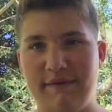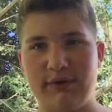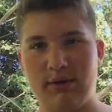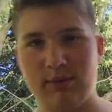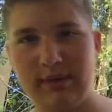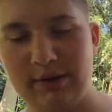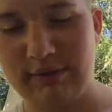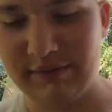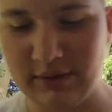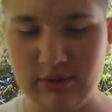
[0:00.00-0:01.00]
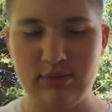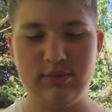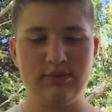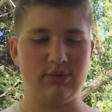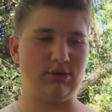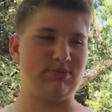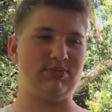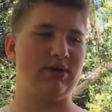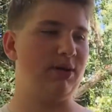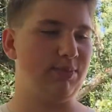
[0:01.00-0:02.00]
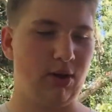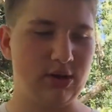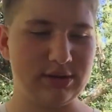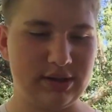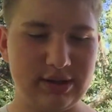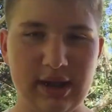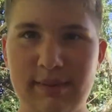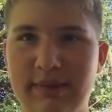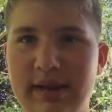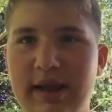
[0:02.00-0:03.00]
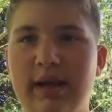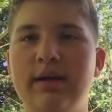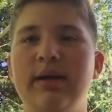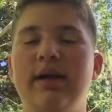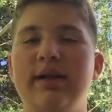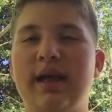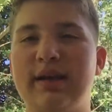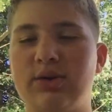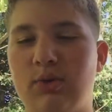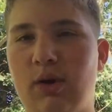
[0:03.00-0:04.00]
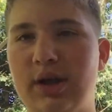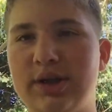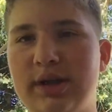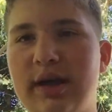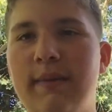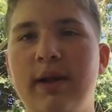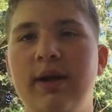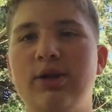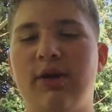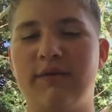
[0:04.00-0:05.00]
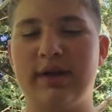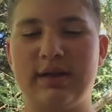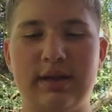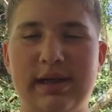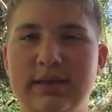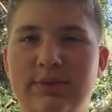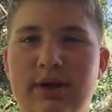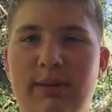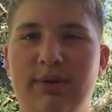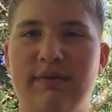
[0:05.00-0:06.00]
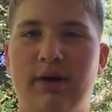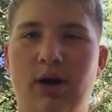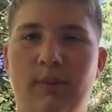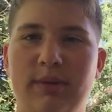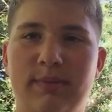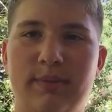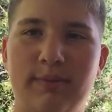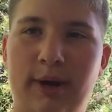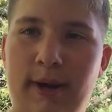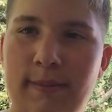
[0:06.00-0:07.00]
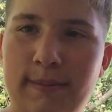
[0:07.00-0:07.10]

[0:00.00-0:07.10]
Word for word: for my review or unboxing type thing. Thanks for watching. Don't forget to like, subscribe, and leave a comment. Bye.